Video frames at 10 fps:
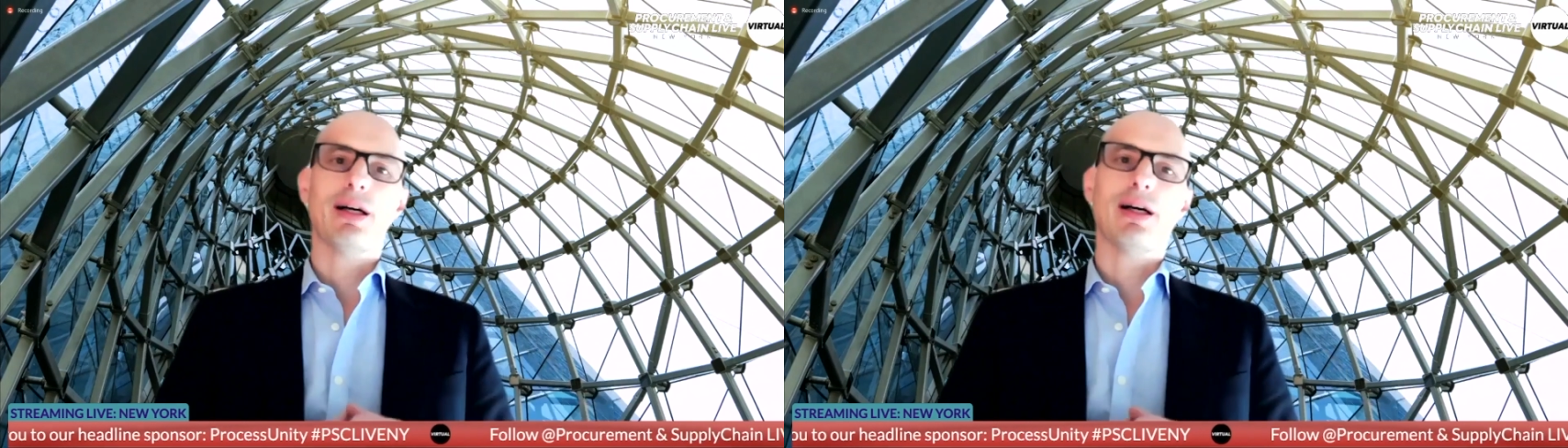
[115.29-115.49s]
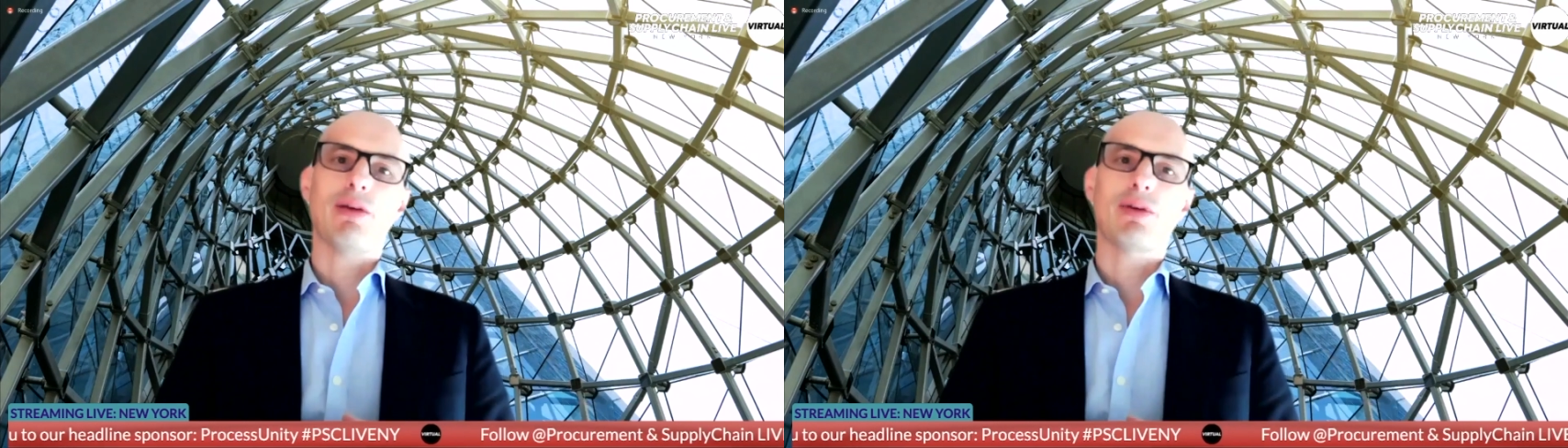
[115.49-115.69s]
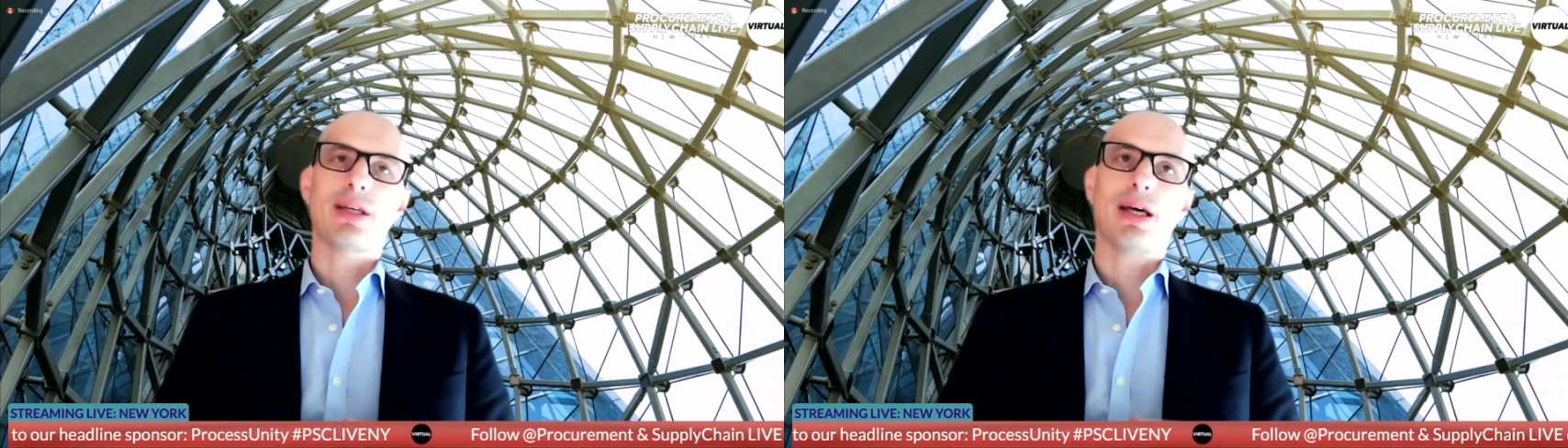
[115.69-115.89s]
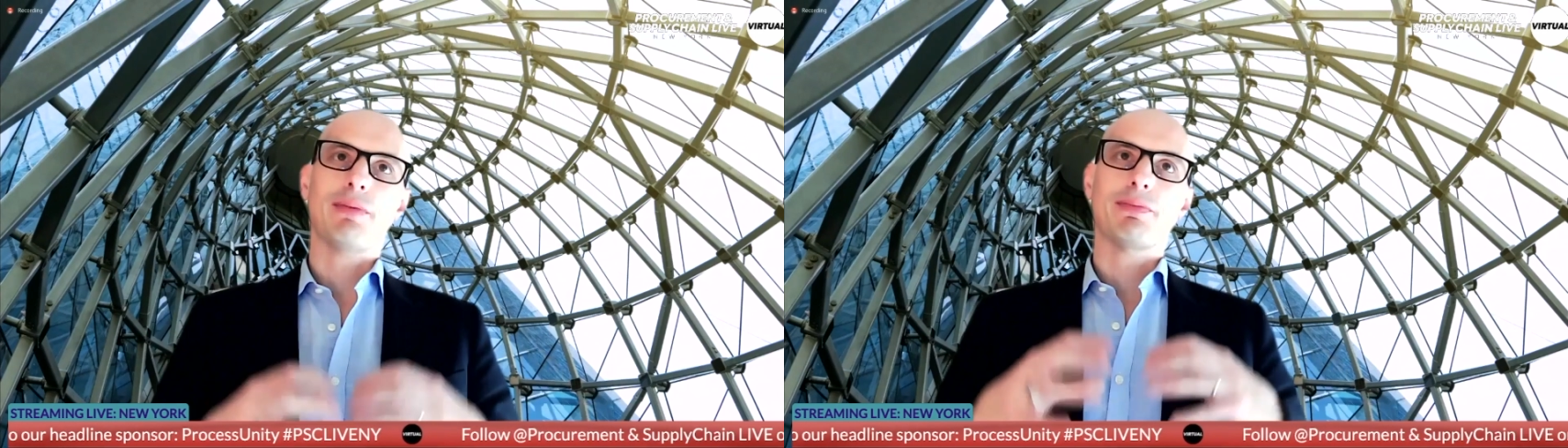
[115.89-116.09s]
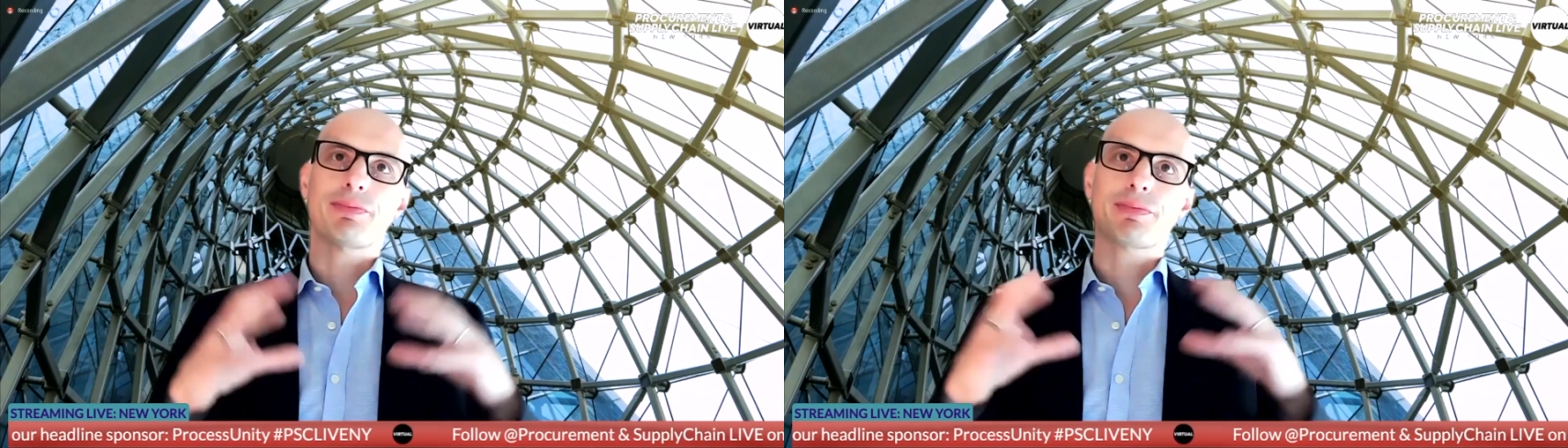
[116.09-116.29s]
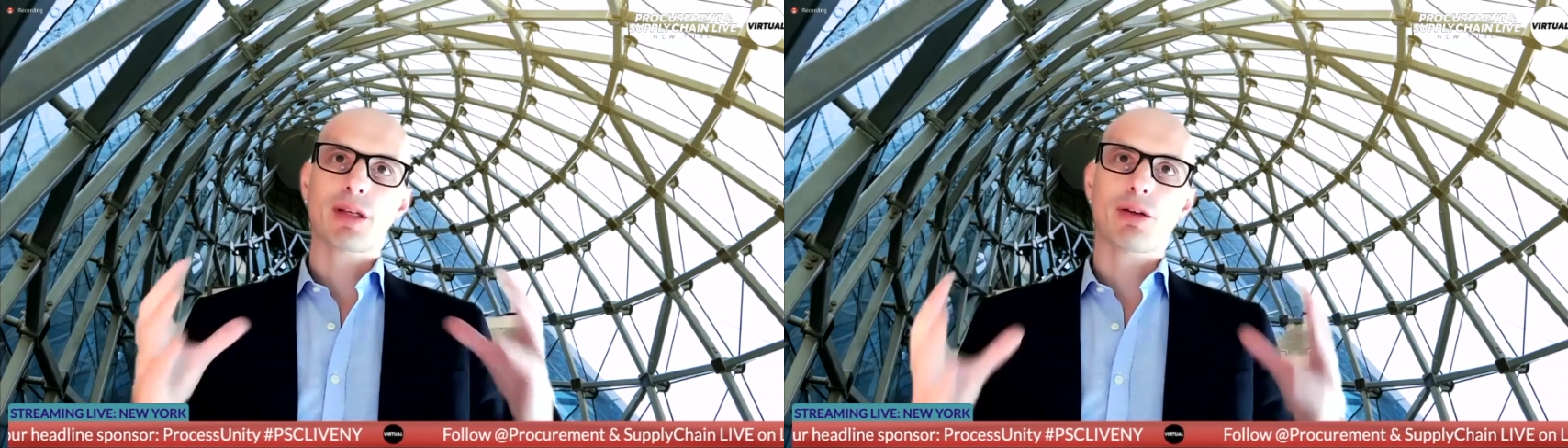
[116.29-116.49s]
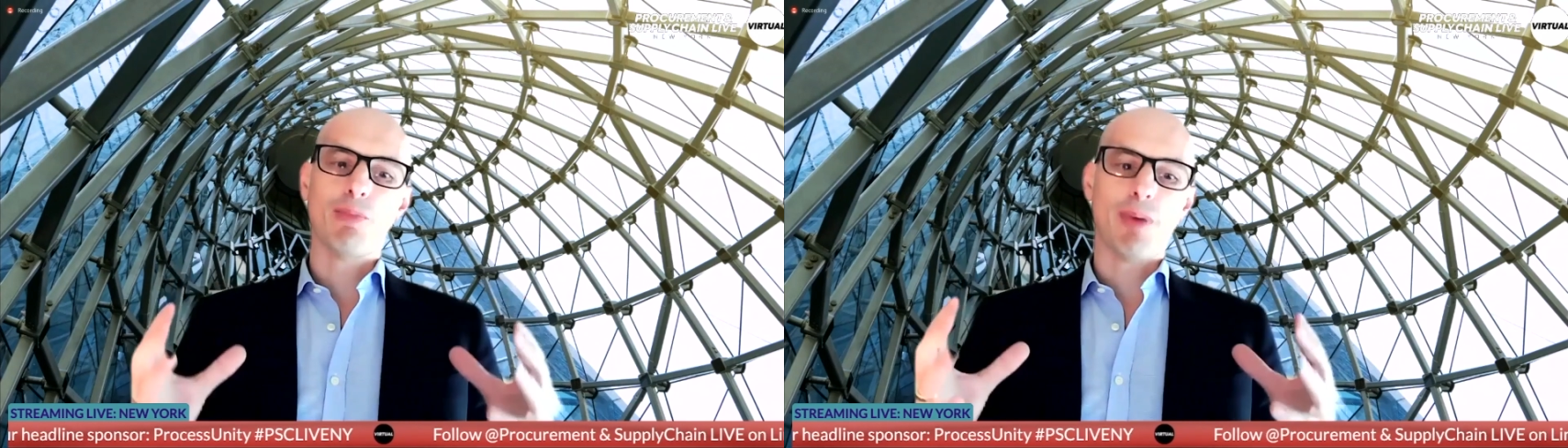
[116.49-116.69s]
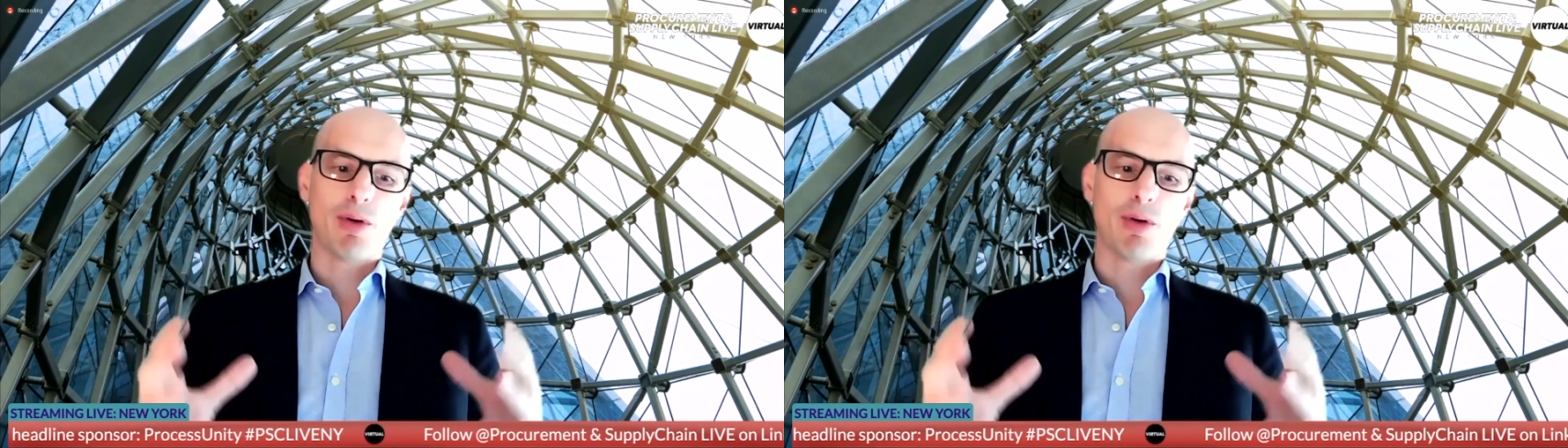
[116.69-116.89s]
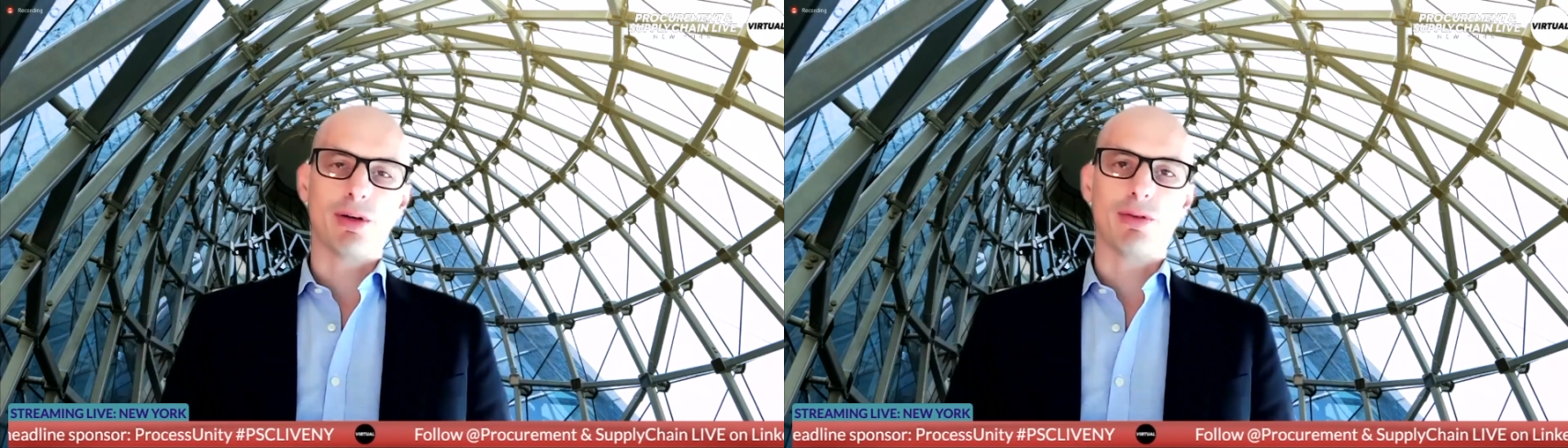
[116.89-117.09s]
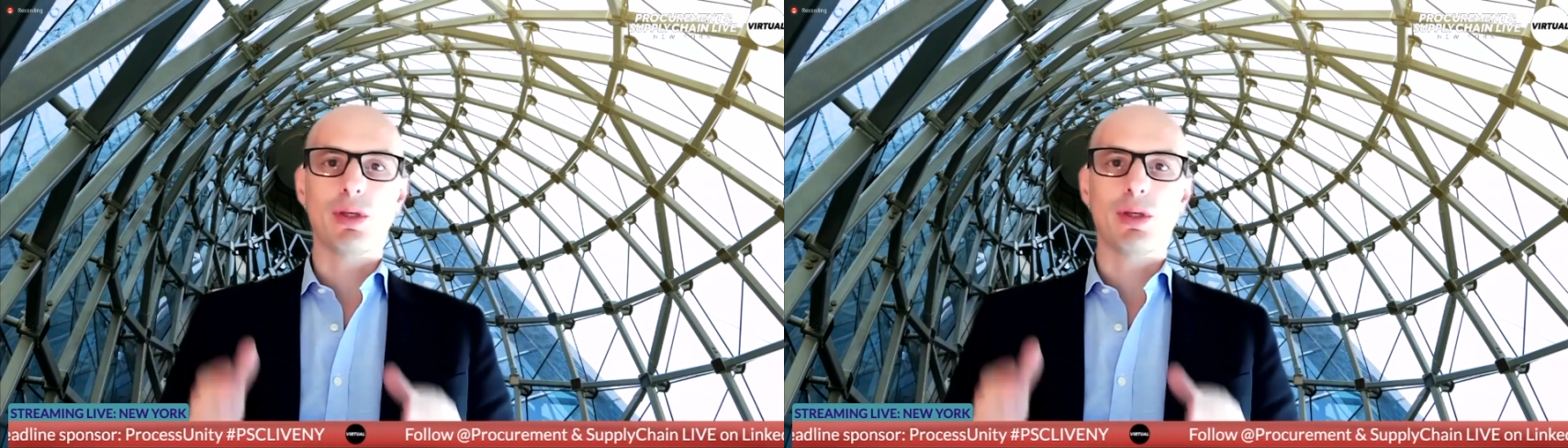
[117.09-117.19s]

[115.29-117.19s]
I would say, comparison,